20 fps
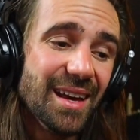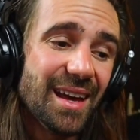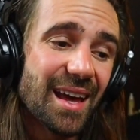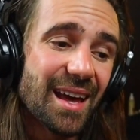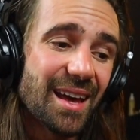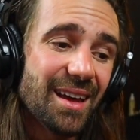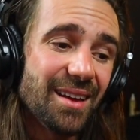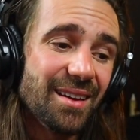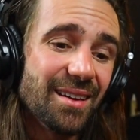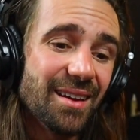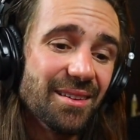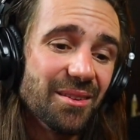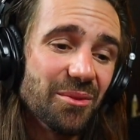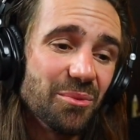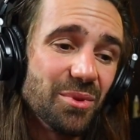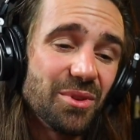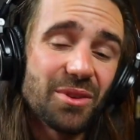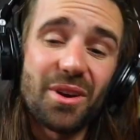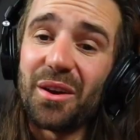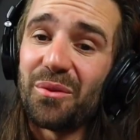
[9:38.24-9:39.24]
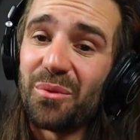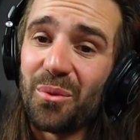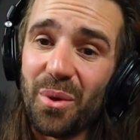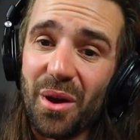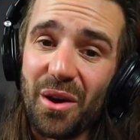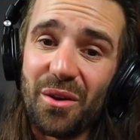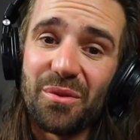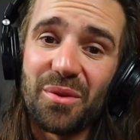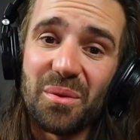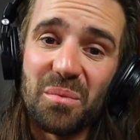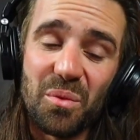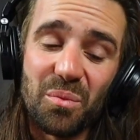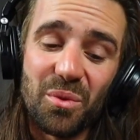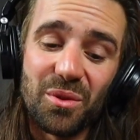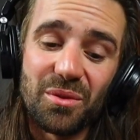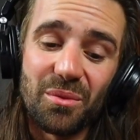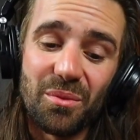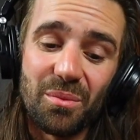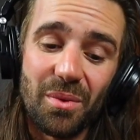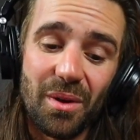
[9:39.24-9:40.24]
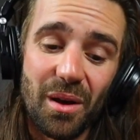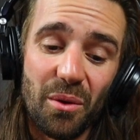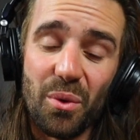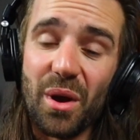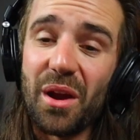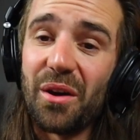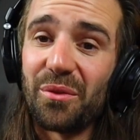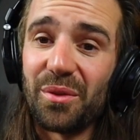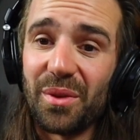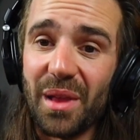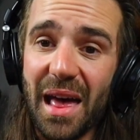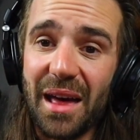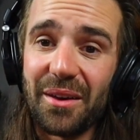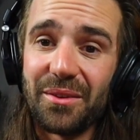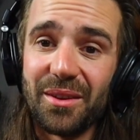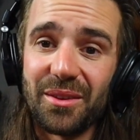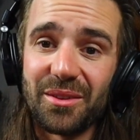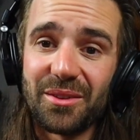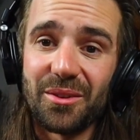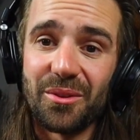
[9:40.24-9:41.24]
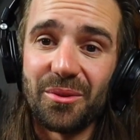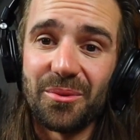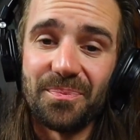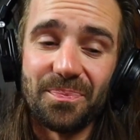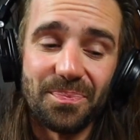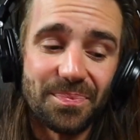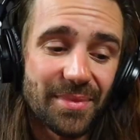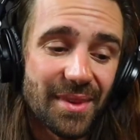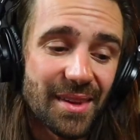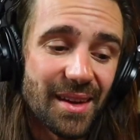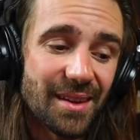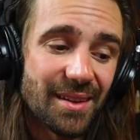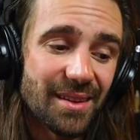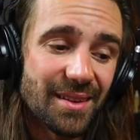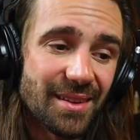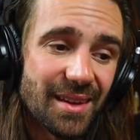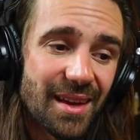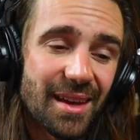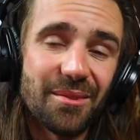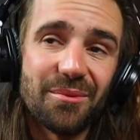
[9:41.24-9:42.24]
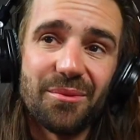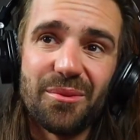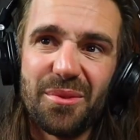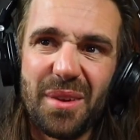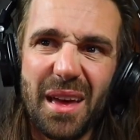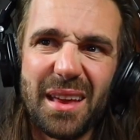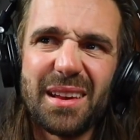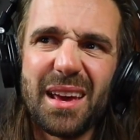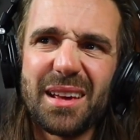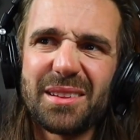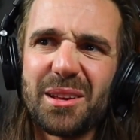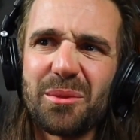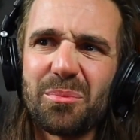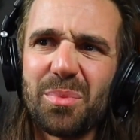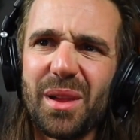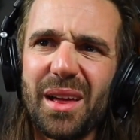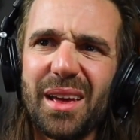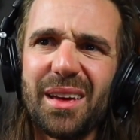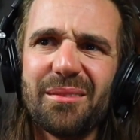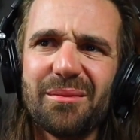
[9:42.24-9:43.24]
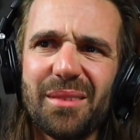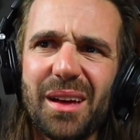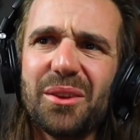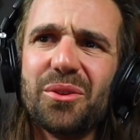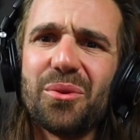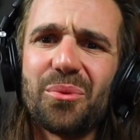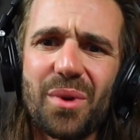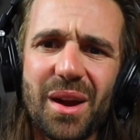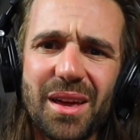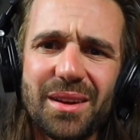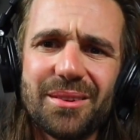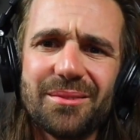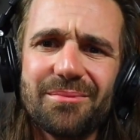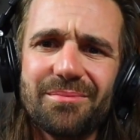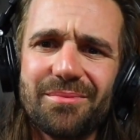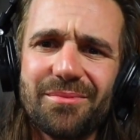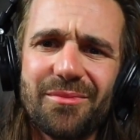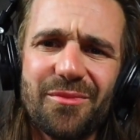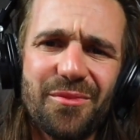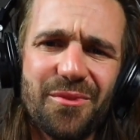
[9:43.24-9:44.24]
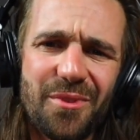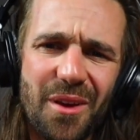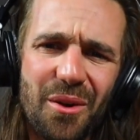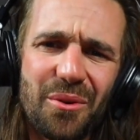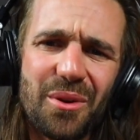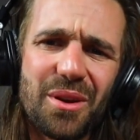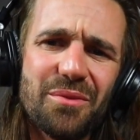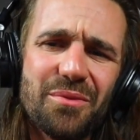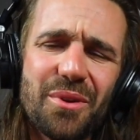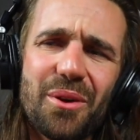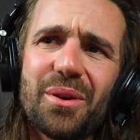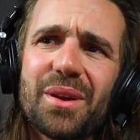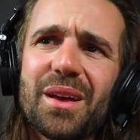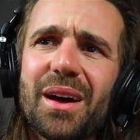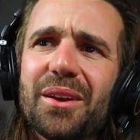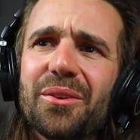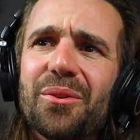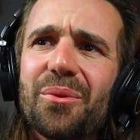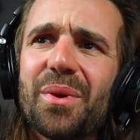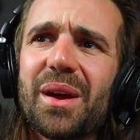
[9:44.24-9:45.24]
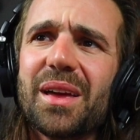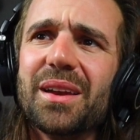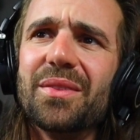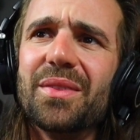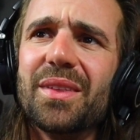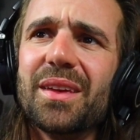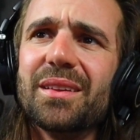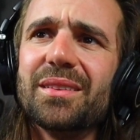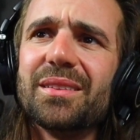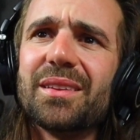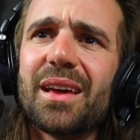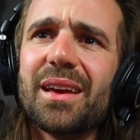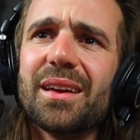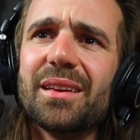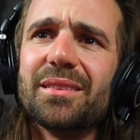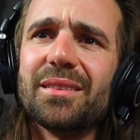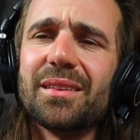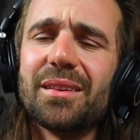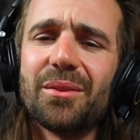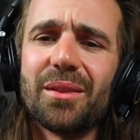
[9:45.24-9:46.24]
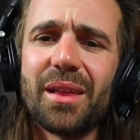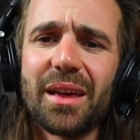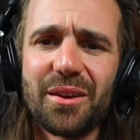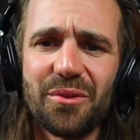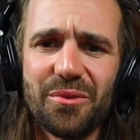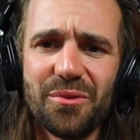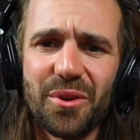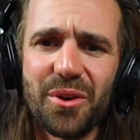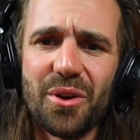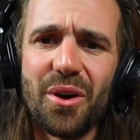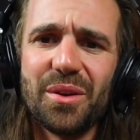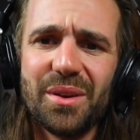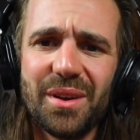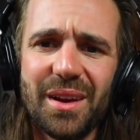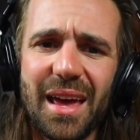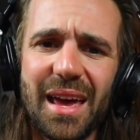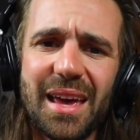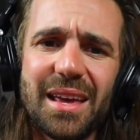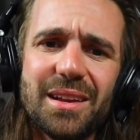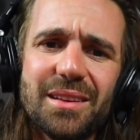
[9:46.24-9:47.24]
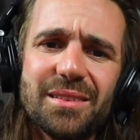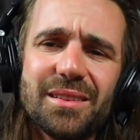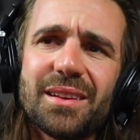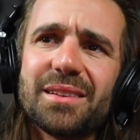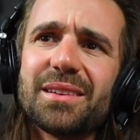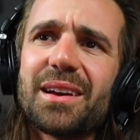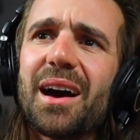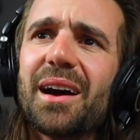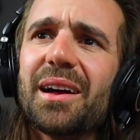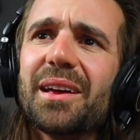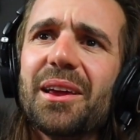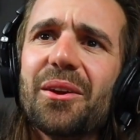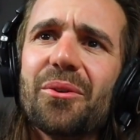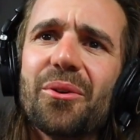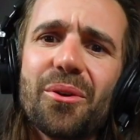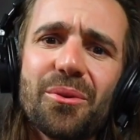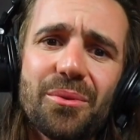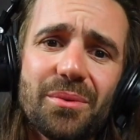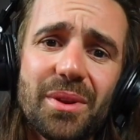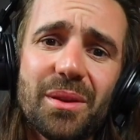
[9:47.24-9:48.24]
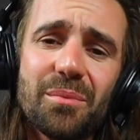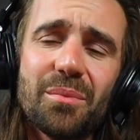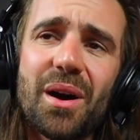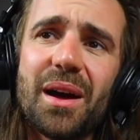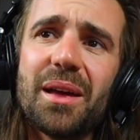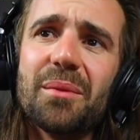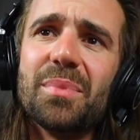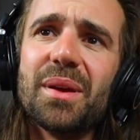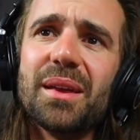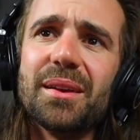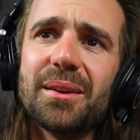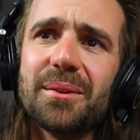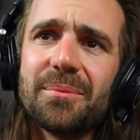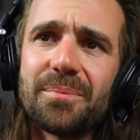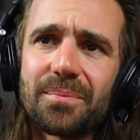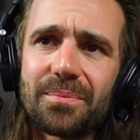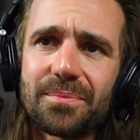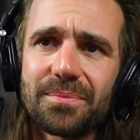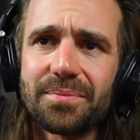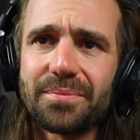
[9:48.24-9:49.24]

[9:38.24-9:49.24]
and was kind of aware of him and was aware of Loudness. So yeah, fantastic player, underrated, very, very underrated these days. Like a forgotten 80s guitar hero in my opinion.